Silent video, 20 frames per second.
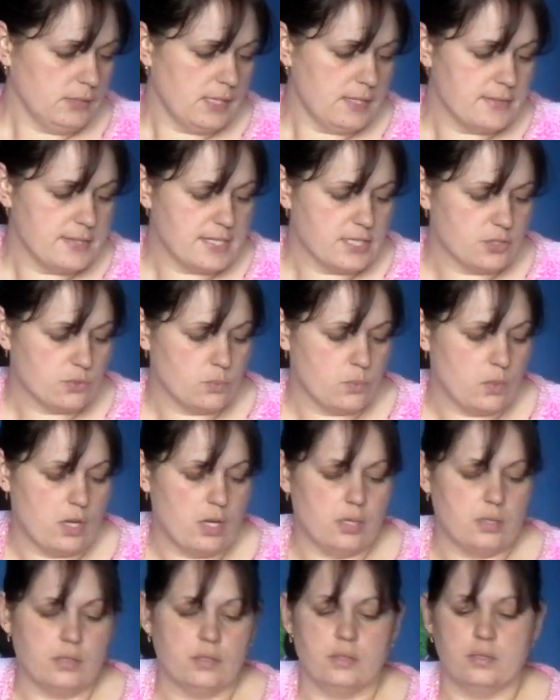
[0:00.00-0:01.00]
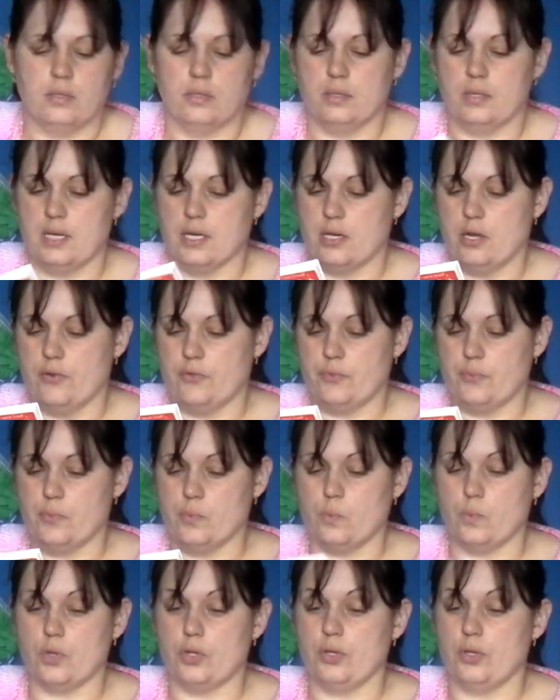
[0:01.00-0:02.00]
And this one I got from
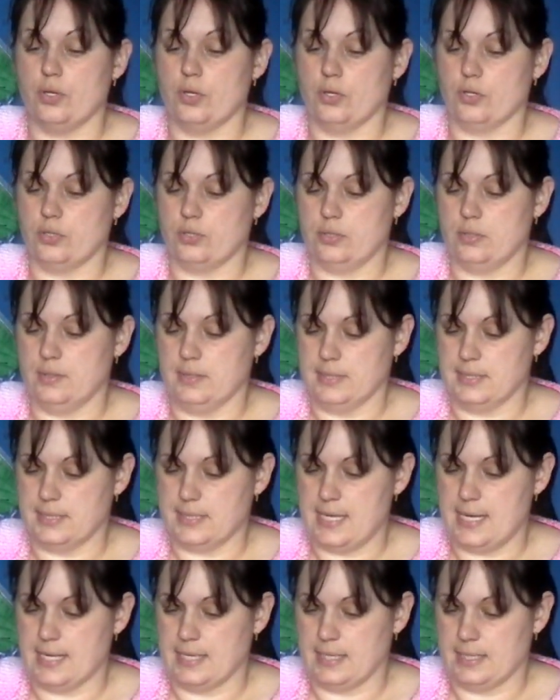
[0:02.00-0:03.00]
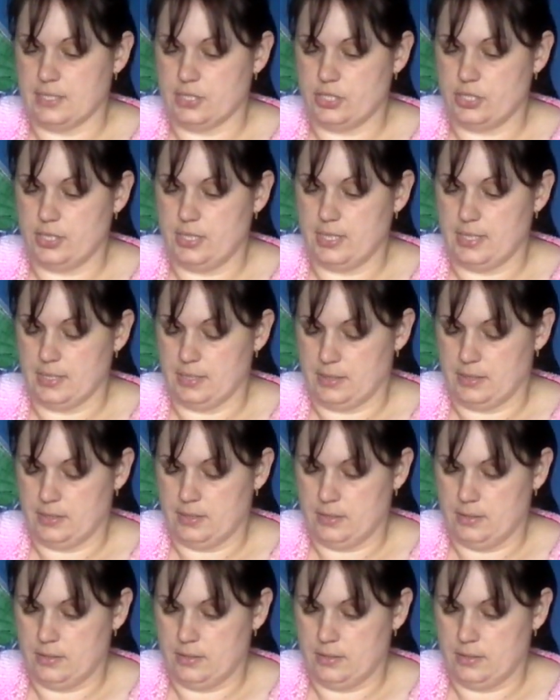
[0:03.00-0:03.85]
the works in Skeg last year.